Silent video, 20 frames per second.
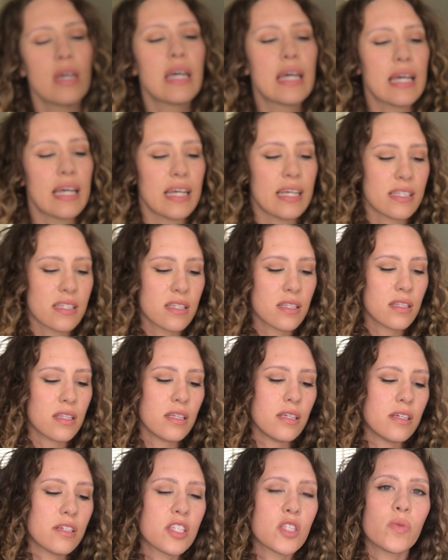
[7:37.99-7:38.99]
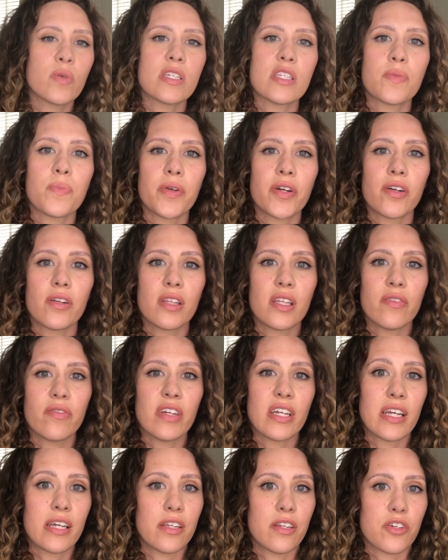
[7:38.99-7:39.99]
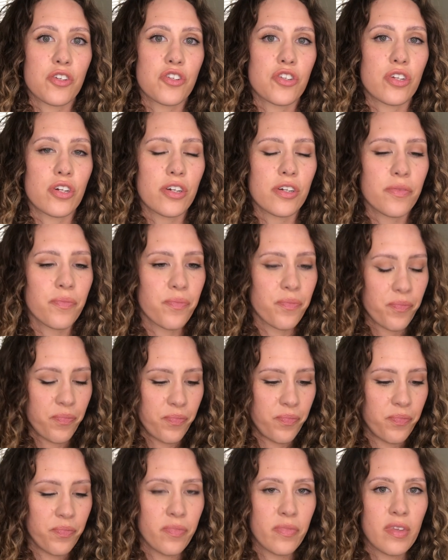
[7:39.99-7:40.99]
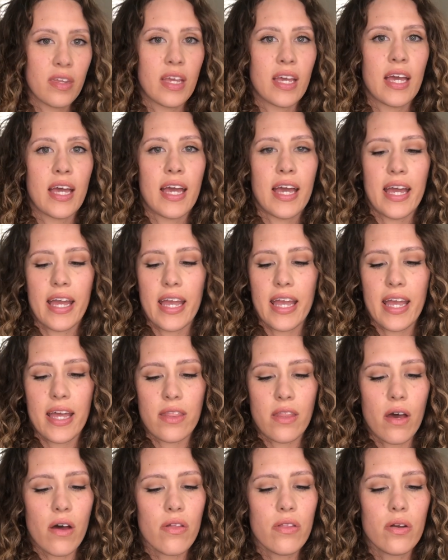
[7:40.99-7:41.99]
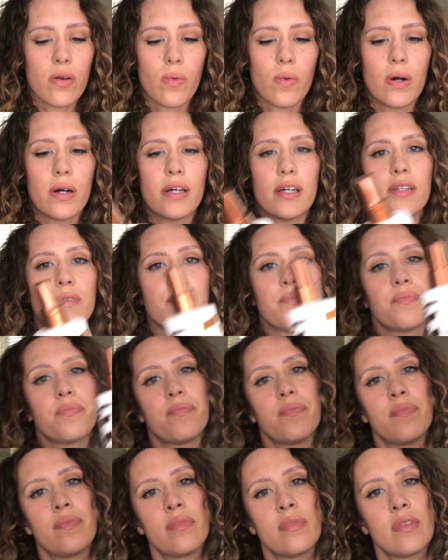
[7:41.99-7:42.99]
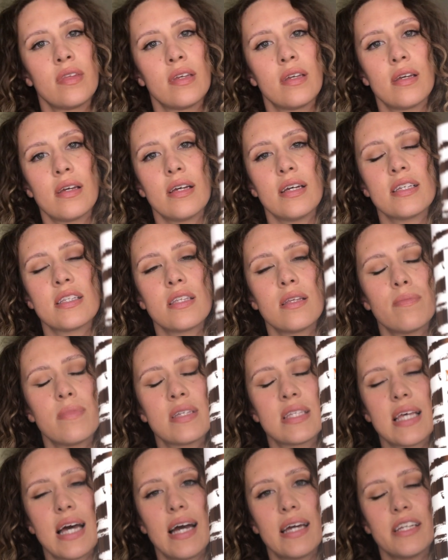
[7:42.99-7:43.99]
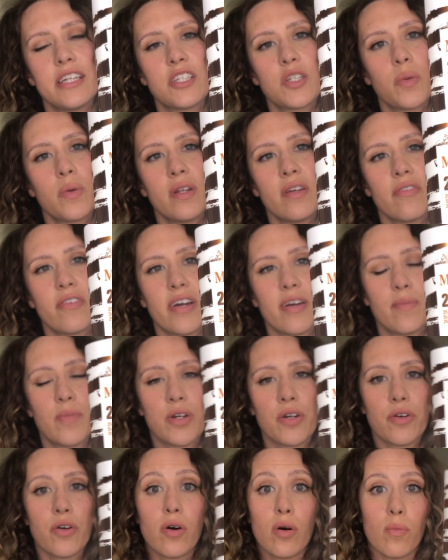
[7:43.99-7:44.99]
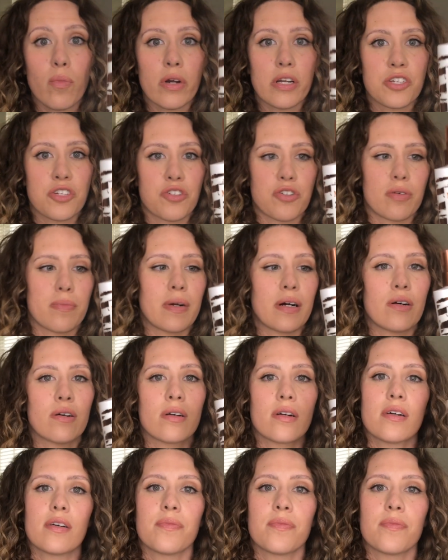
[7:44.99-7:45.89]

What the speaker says: It's the Sweet Spirit Leave-In Conditioner. And the other one is the Mizani 25 Miracle Moisture Milk.